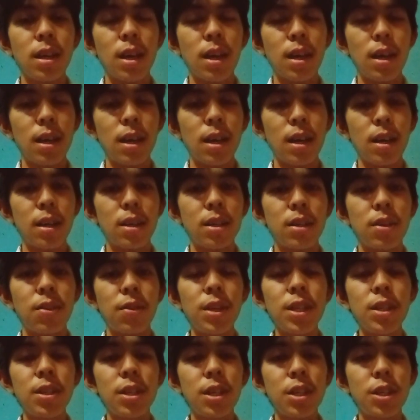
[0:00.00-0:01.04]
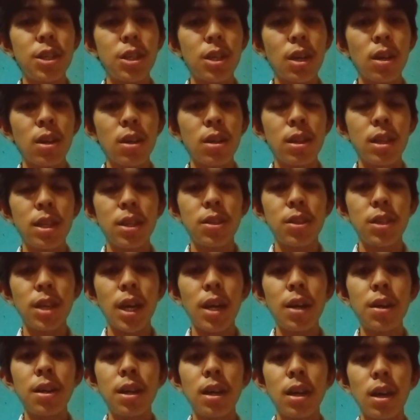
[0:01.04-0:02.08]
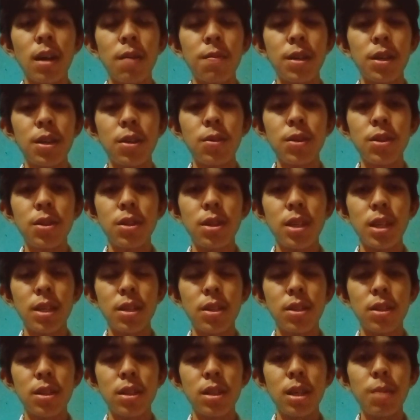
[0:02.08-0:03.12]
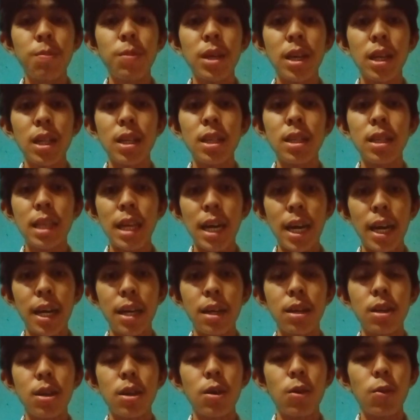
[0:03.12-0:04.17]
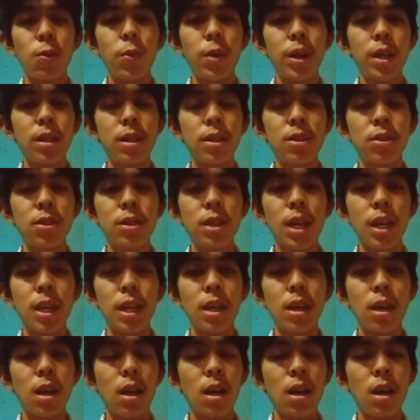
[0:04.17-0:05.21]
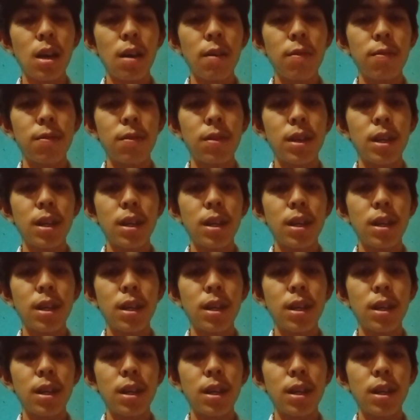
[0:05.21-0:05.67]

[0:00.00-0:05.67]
Uh, Research on this area of linguistics typically tied with the study of